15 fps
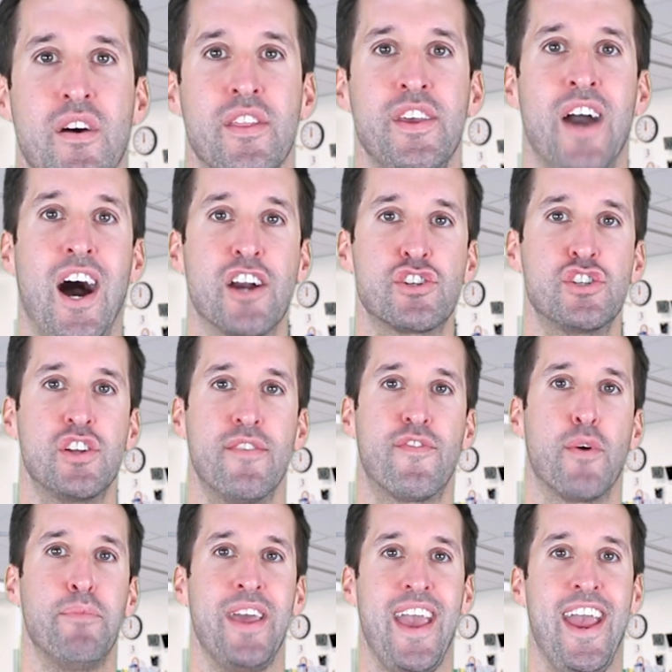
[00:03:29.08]
The oxygen
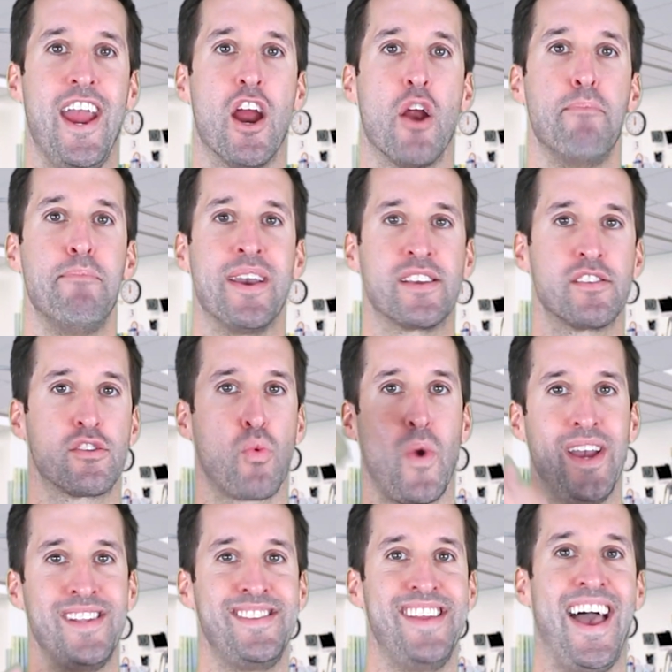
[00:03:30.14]
from the air makes its
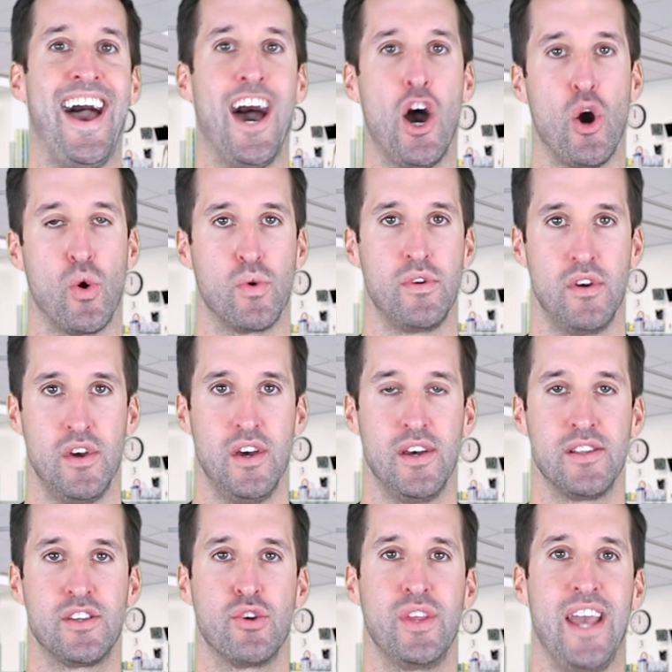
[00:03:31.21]
way down
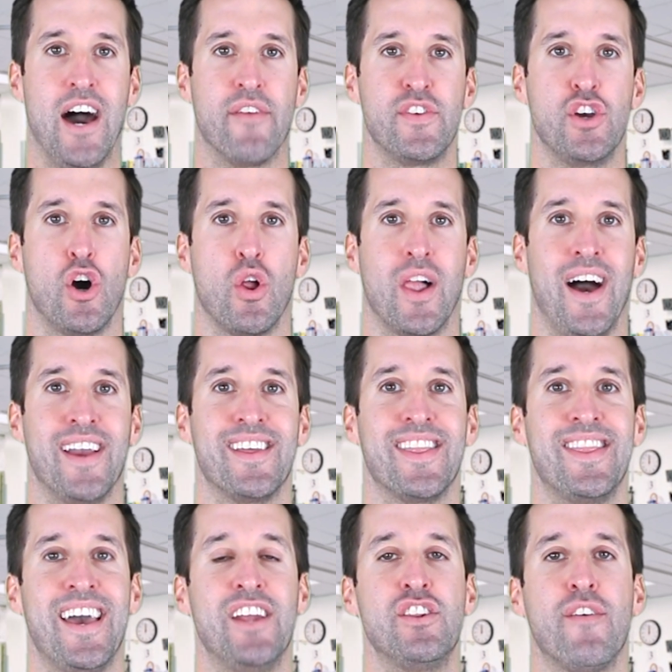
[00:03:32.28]
to the alveoli,
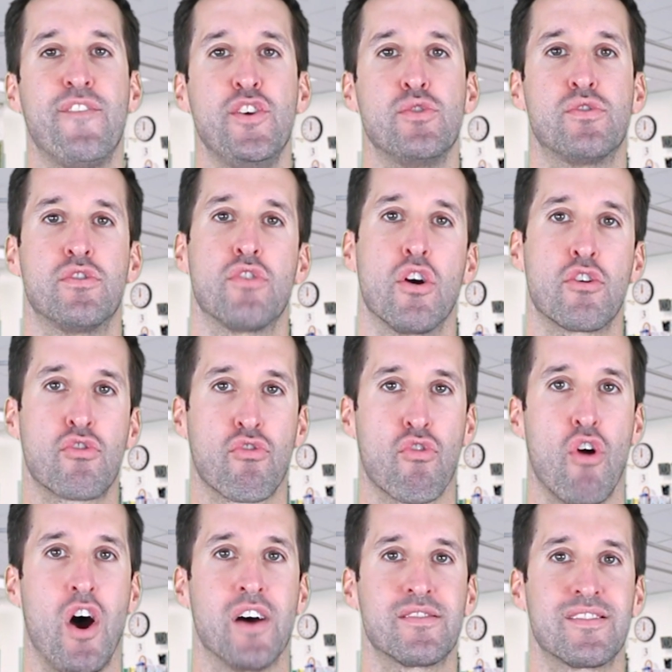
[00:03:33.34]
then diffuses
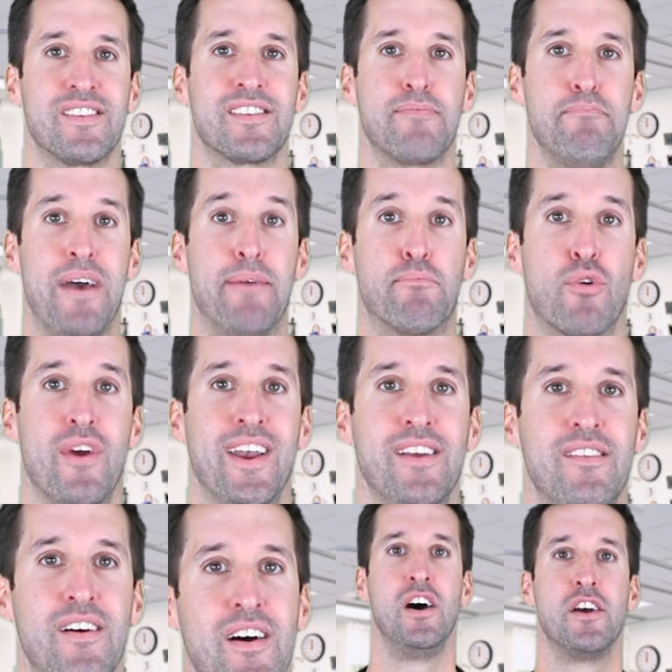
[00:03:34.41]
across this
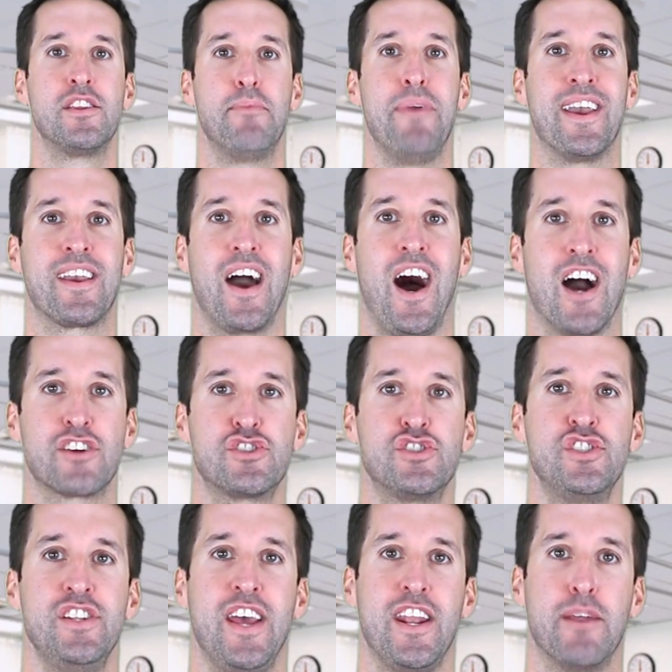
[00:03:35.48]
membrane to make
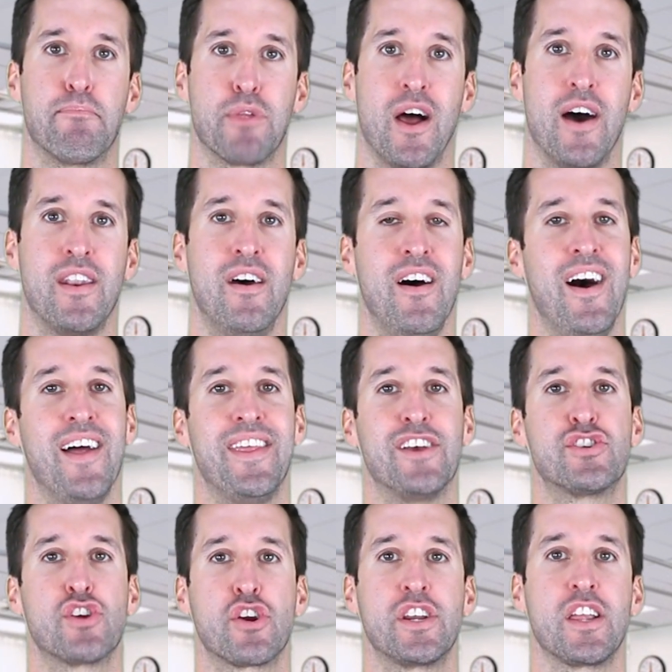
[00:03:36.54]
oxygenated blood that
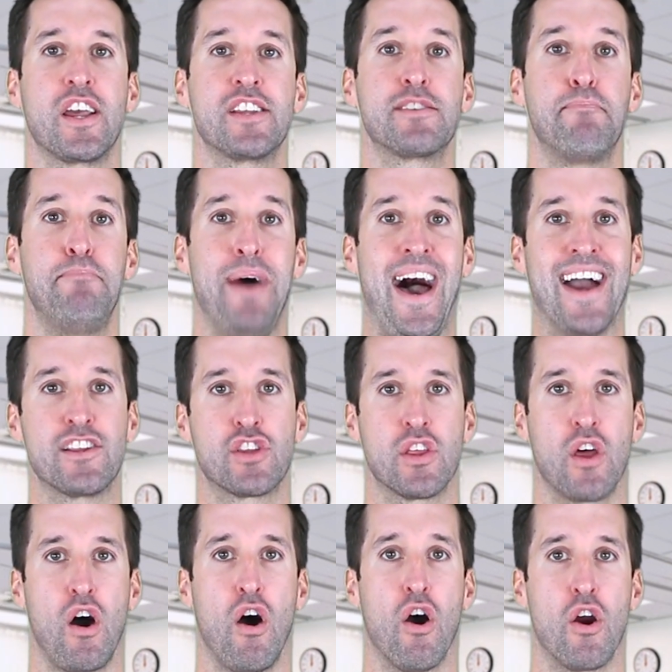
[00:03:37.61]
circulates back to
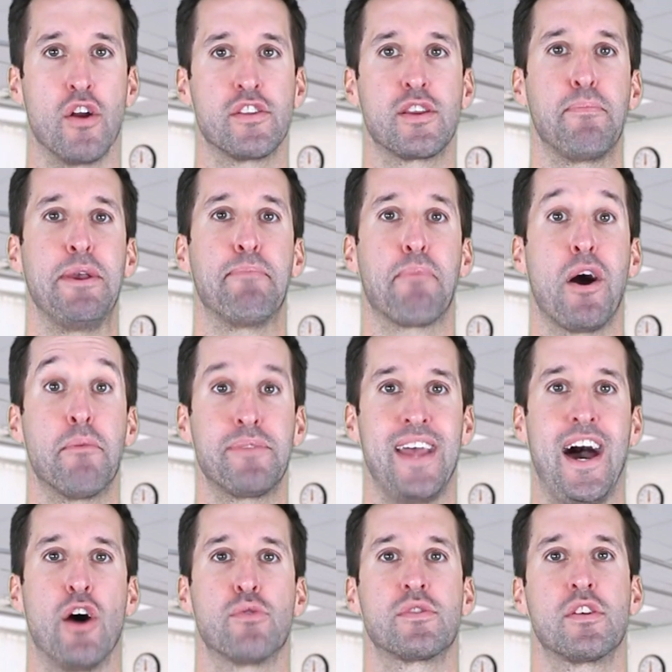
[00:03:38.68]
the heart to be pumped
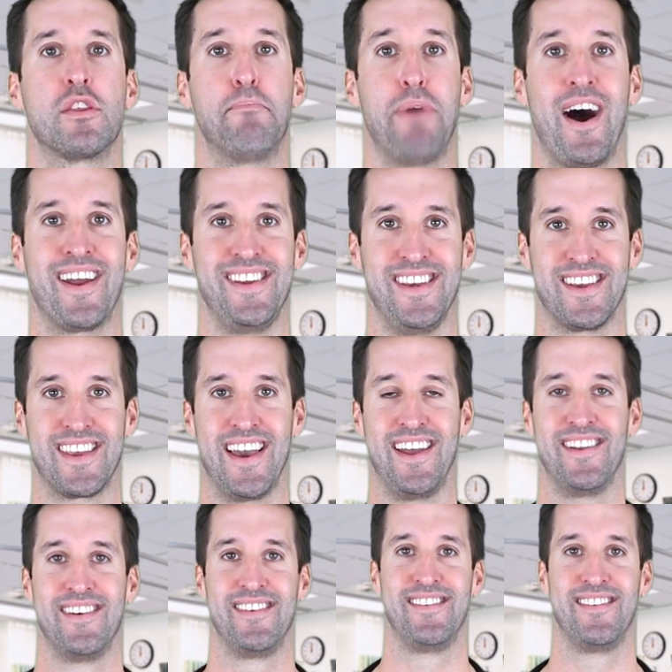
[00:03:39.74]
out to the body again.